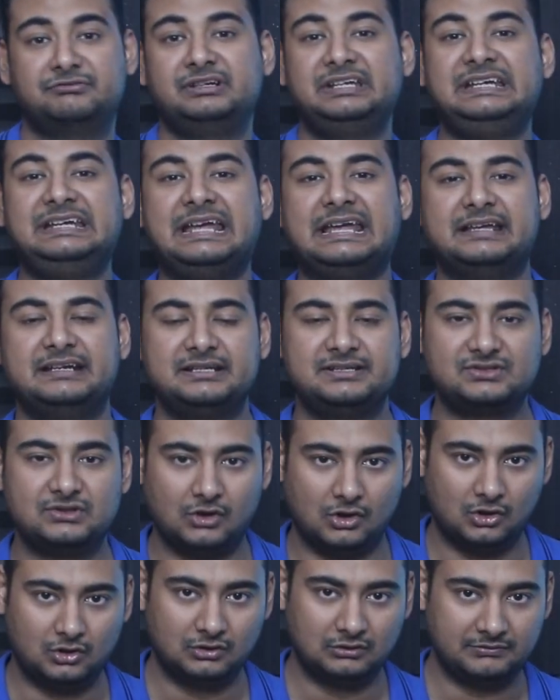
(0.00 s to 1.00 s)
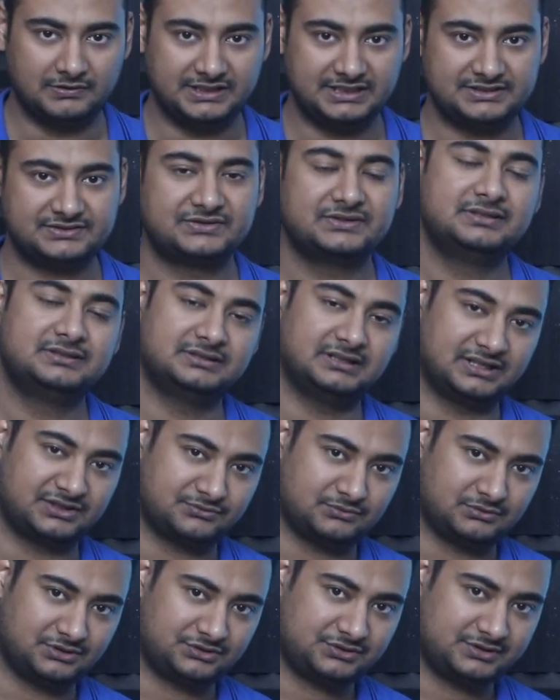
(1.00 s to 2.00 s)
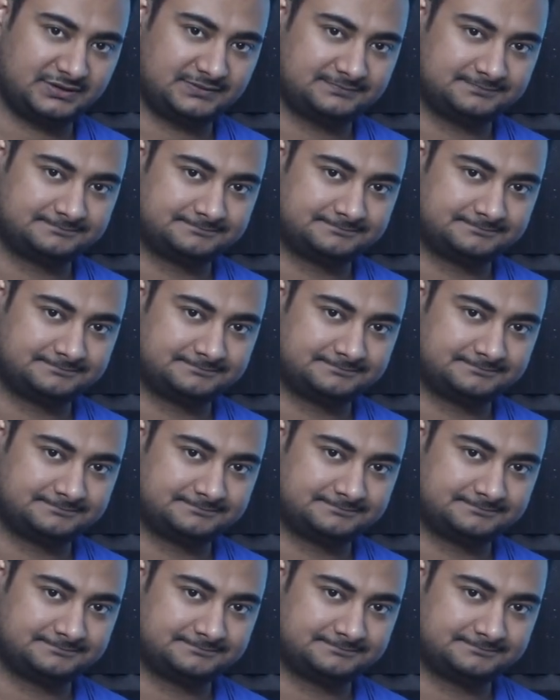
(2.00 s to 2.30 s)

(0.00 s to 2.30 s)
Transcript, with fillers: you're free. And as always, thanks for watching.